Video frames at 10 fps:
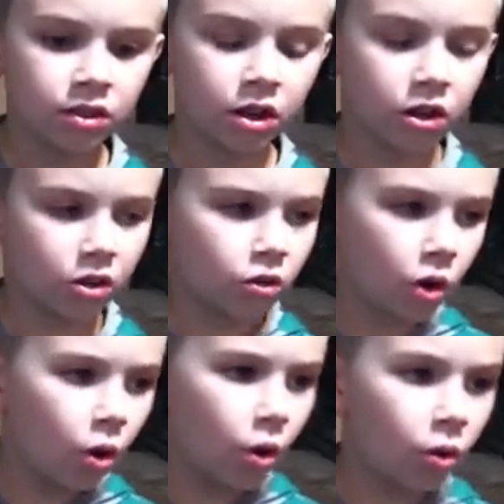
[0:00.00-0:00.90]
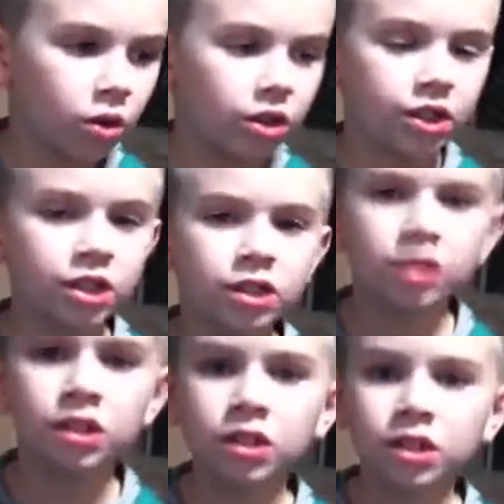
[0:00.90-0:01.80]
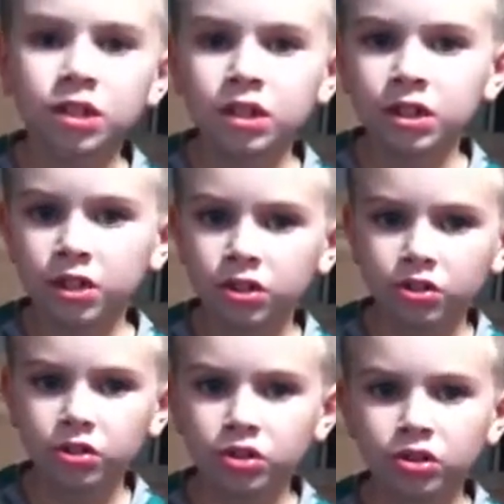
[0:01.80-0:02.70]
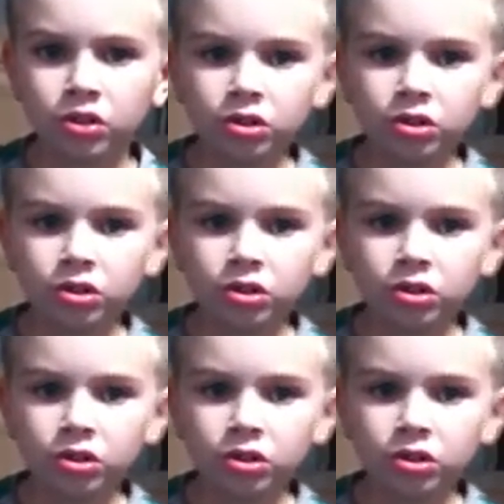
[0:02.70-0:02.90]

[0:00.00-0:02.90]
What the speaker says: Our goal is to